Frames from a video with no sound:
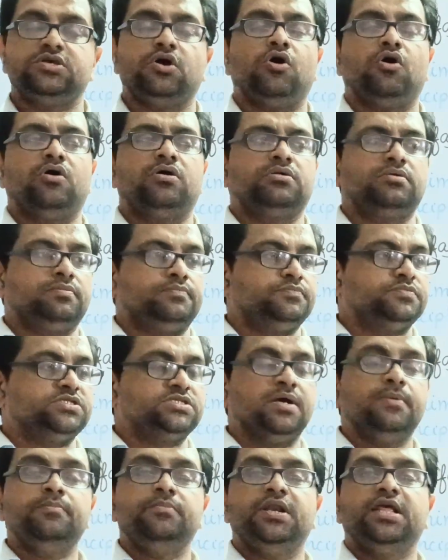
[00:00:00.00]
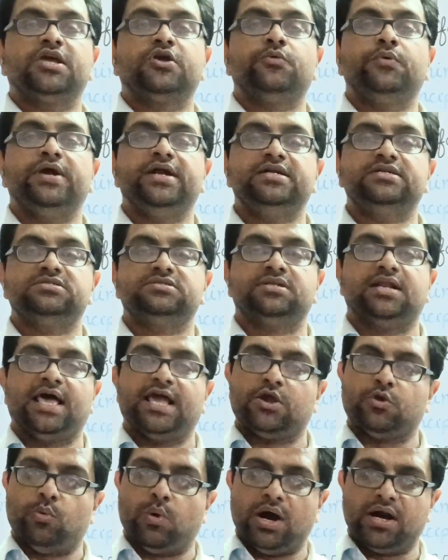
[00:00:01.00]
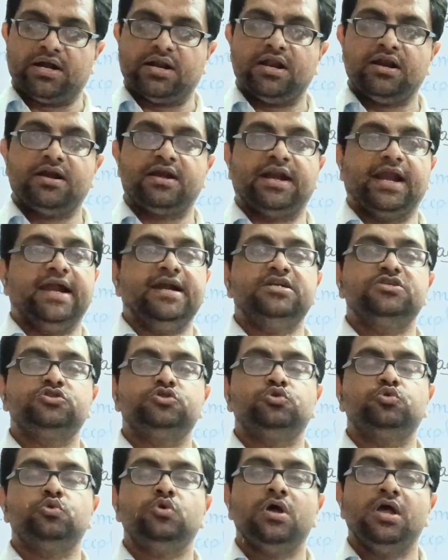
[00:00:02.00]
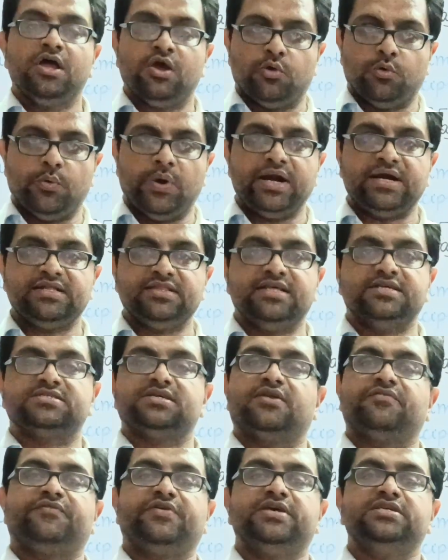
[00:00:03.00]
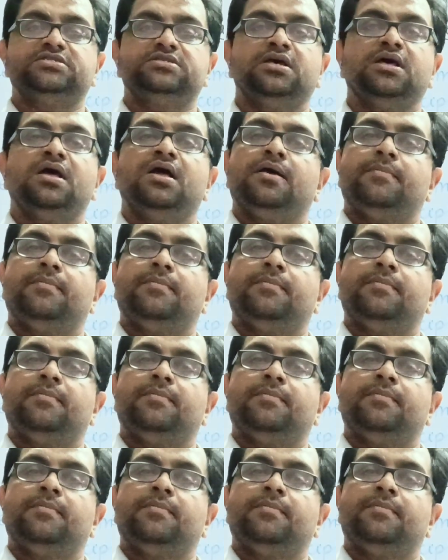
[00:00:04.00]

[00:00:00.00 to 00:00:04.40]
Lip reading: Or some liquids like water tends to wet the surface,